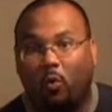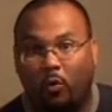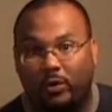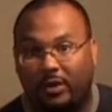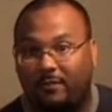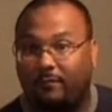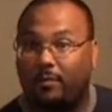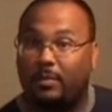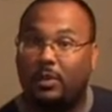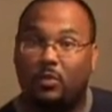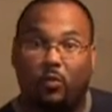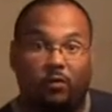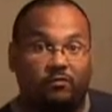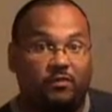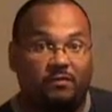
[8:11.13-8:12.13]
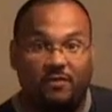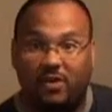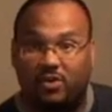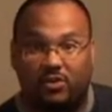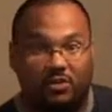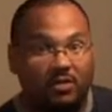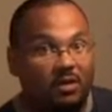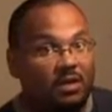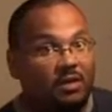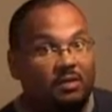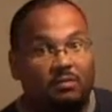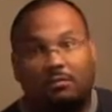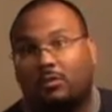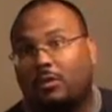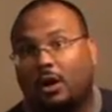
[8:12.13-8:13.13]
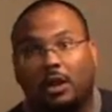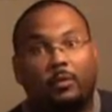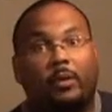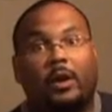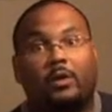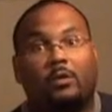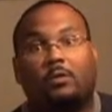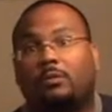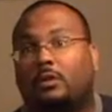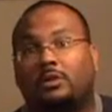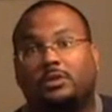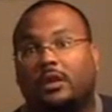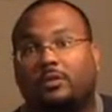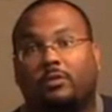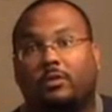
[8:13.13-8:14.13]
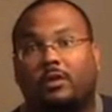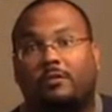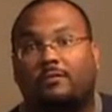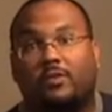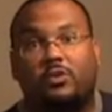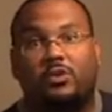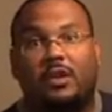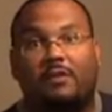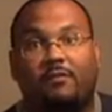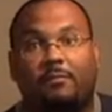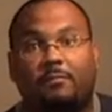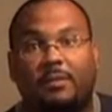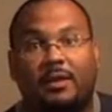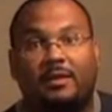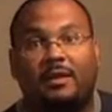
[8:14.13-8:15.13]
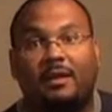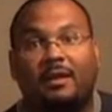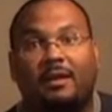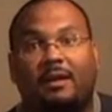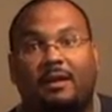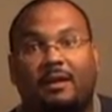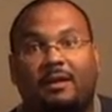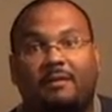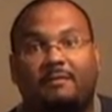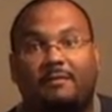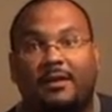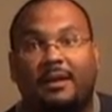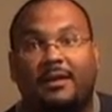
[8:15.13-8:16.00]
Oregon from the North Division. Colorado looks like they're going to finish every bit of